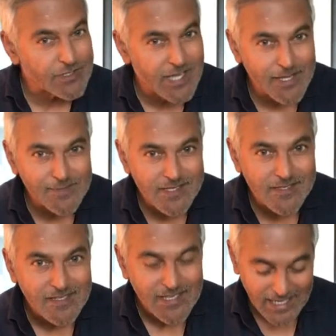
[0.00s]
times.
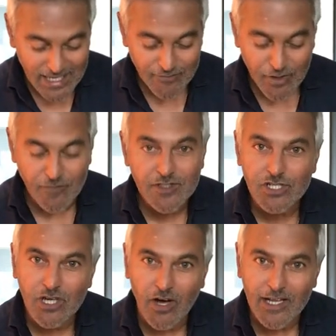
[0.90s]
Even over the
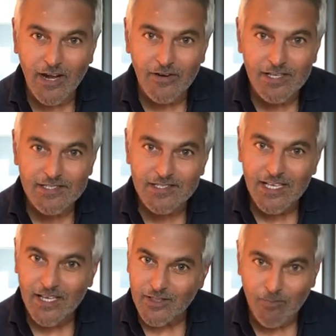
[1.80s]
charred areas,
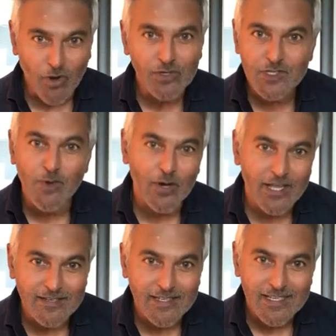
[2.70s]
the more you smoke
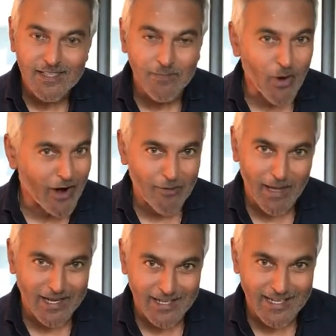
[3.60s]
it, the more
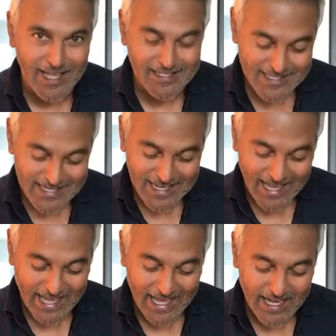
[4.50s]
aromatic it gets.
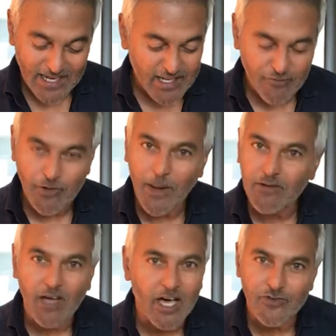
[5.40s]
And it'll give you
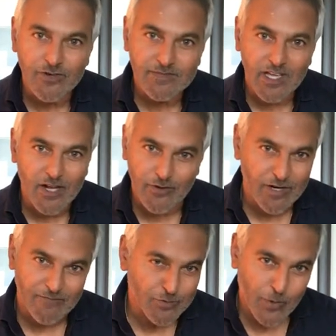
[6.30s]
about 100 to
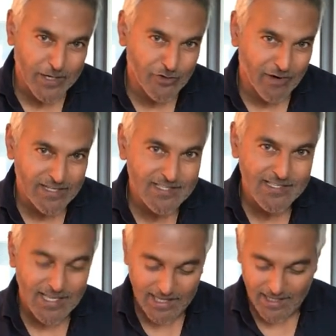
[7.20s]
120
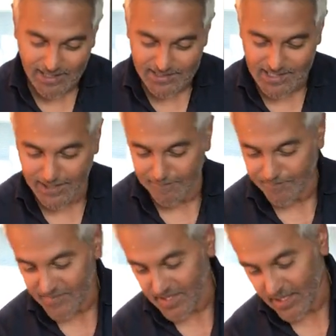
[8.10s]
drinks at a time.
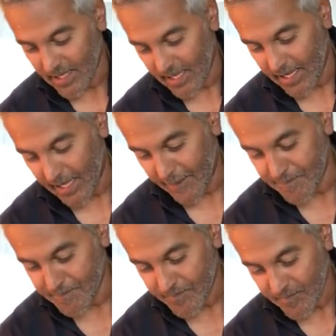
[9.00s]

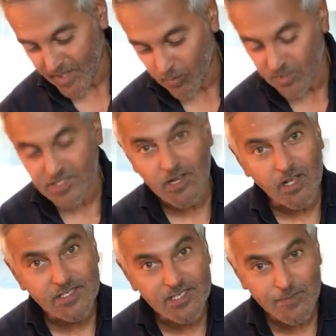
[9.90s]
Once the
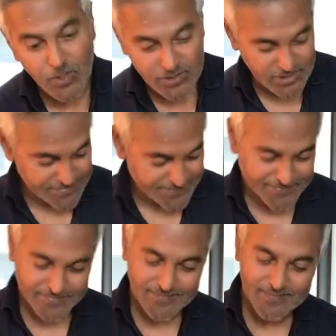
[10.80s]
glass is smoked,
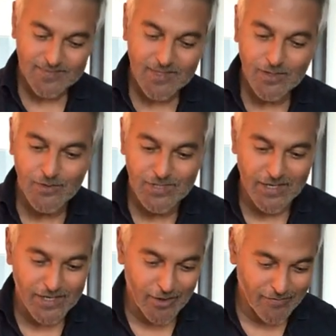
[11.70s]
you
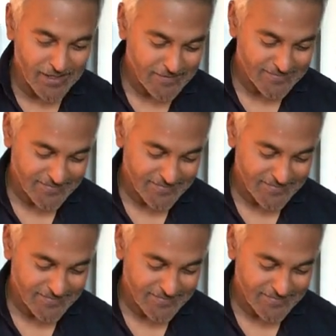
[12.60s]
turn it over,